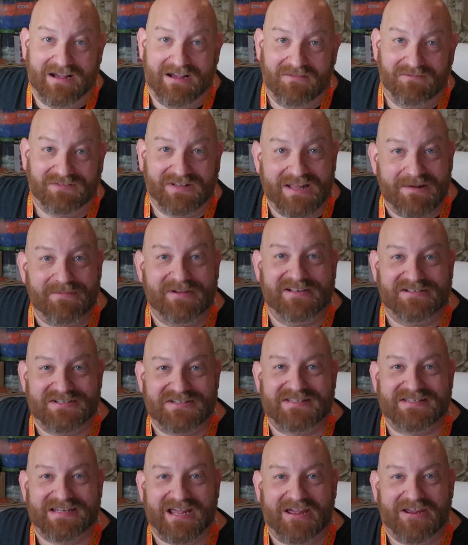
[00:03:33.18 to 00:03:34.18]
of, let me
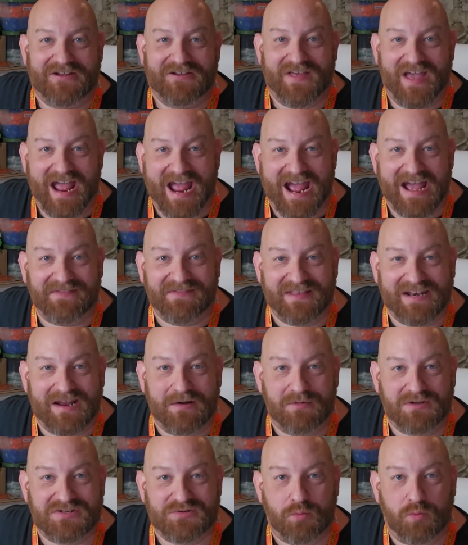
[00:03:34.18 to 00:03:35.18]
just tell you, the hat that
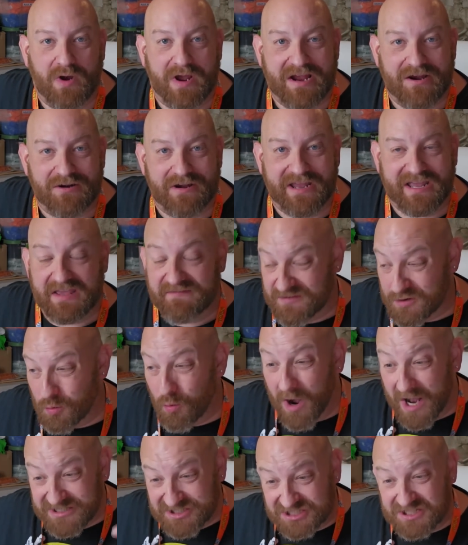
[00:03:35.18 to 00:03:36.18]
I was wearing, if you
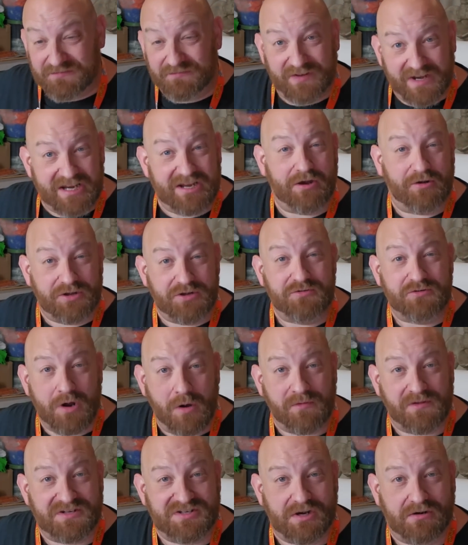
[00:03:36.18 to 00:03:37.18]
watched the video, you
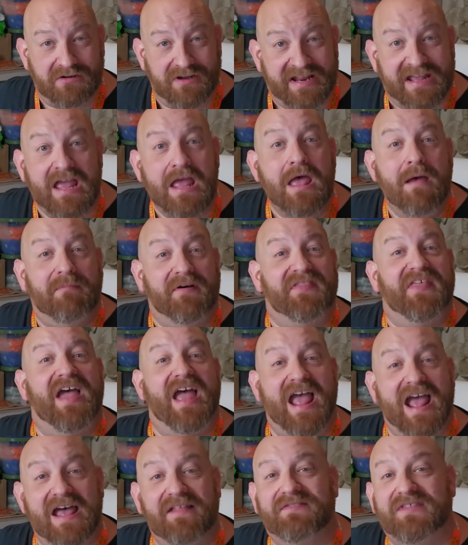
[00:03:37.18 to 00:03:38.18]
know this already, but the
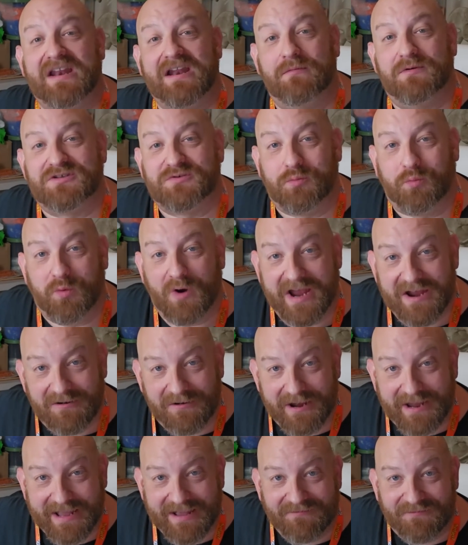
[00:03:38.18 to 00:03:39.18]
hat that I was
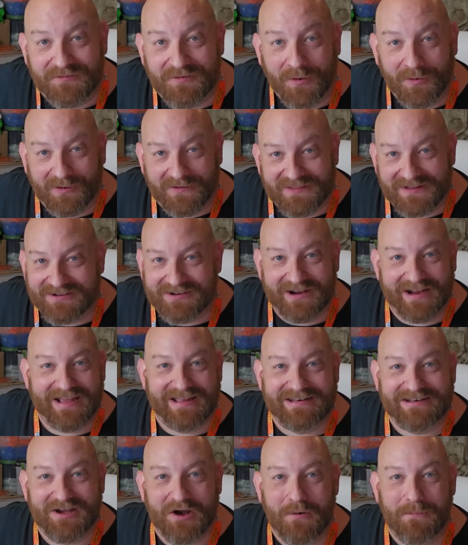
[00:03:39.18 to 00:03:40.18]
wearing for the
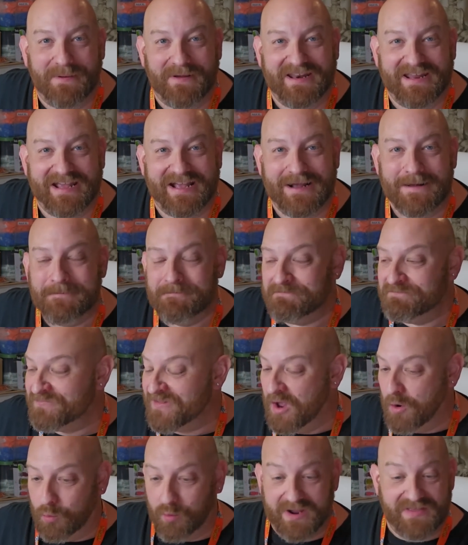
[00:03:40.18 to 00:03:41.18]
grand opening
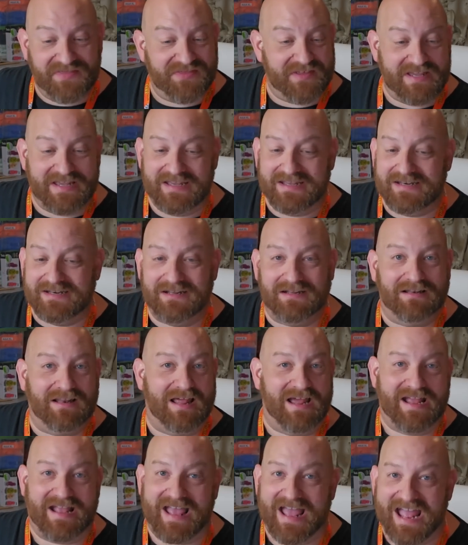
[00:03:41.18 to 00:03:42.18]
Within
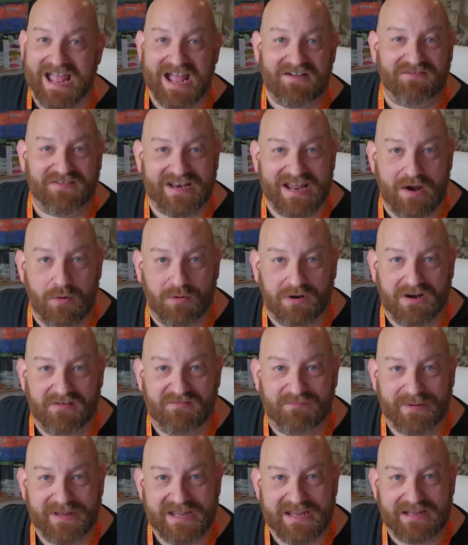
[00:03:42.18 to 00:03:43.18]
like half an hour
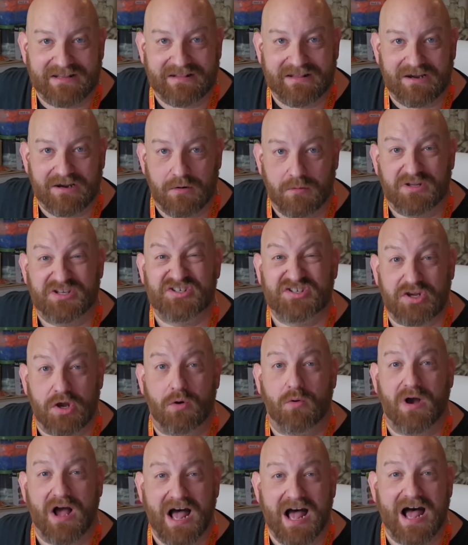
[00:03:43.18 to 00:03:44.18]
of being there, it was
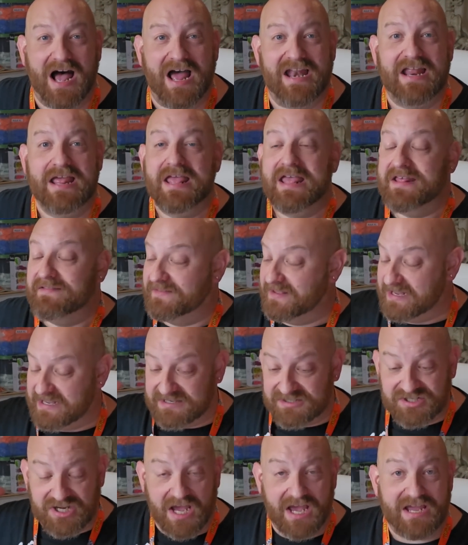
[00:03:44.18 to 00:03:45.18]
so hot, the
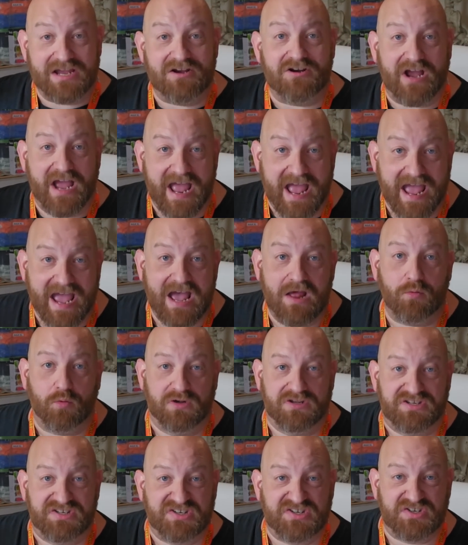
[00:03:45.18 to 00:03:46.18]
entire hat
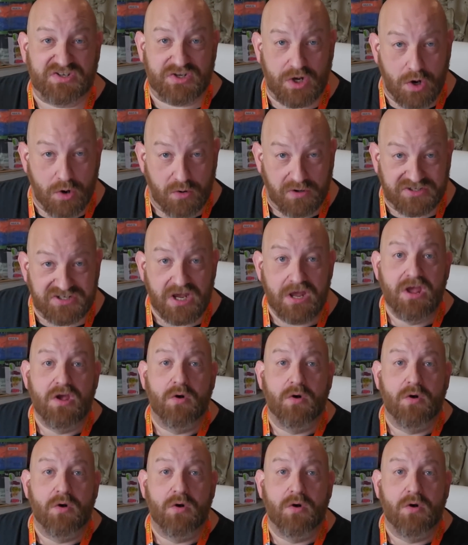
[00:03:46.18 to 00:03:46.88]
was soaked.